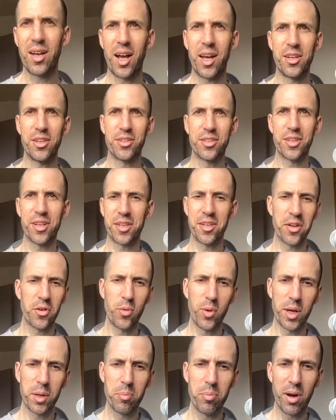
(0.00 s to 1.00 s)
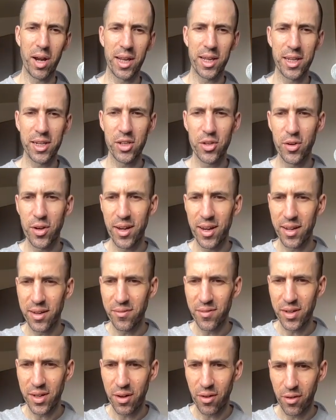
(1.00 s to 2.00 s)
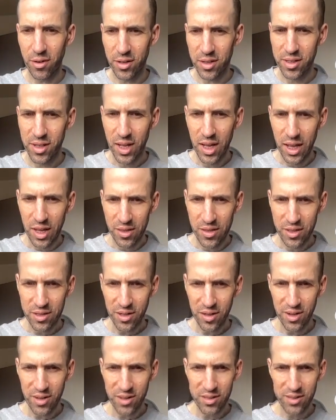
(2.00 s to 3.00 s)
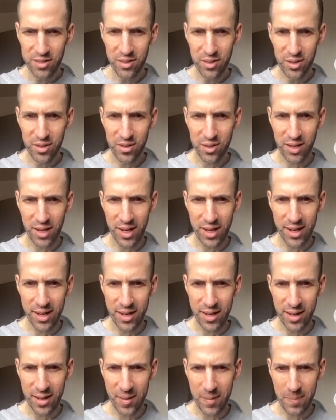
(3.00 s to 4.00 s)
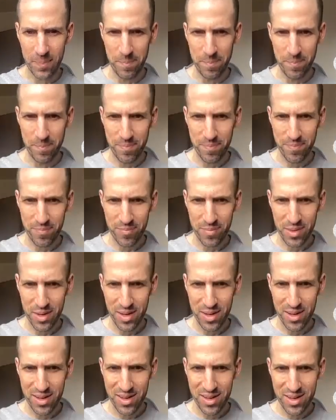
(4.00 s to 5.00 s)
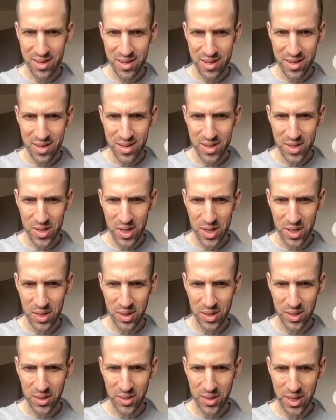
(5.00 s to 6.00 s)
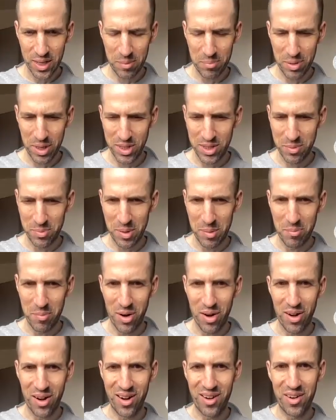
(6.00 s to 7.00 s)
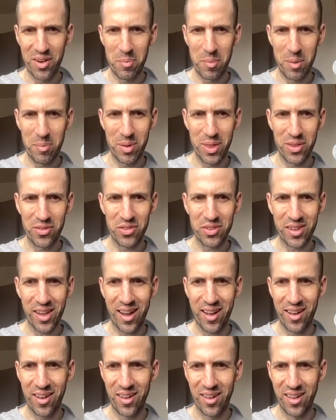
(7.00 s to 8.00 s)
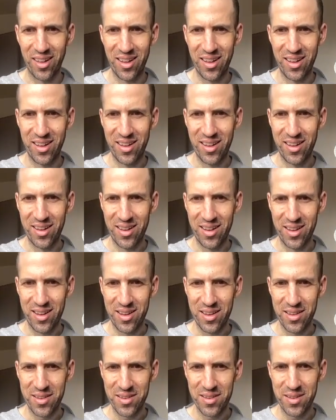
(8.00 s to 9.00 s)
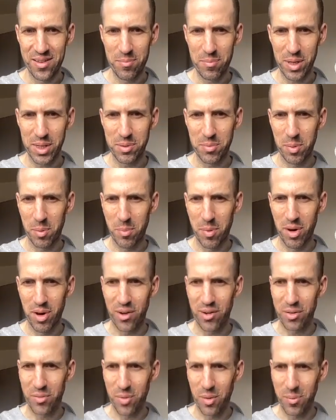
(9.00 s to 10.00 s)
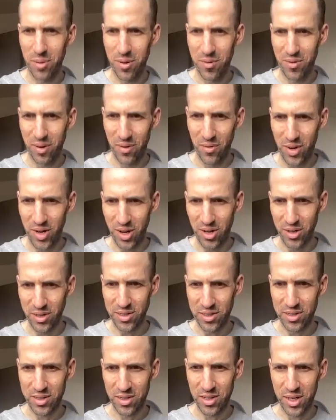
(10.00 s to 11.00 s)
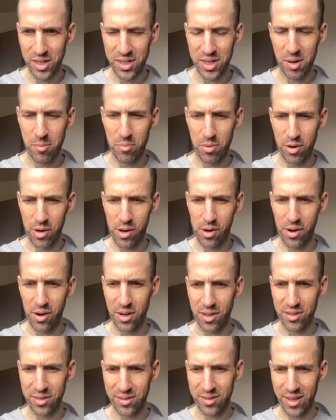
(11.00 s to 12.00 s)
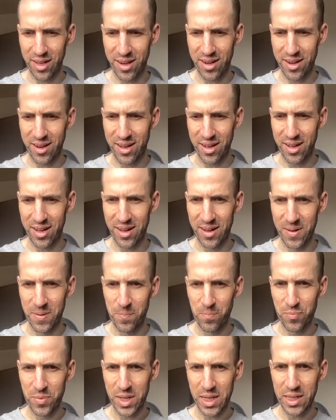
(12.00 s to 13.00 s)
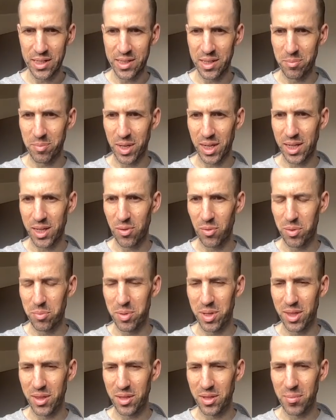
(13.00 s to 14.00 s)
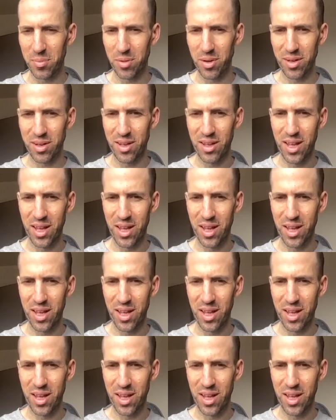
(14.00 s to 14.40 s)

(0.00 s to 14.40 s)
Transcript: I just took a quick break and you didn't even notice. This artist looks like um, a little like Benjamin Marra, or maybe the style. Benjamin Marra is one of my favorite artists, contemporary artists. That uh, he seems like he would be in this book.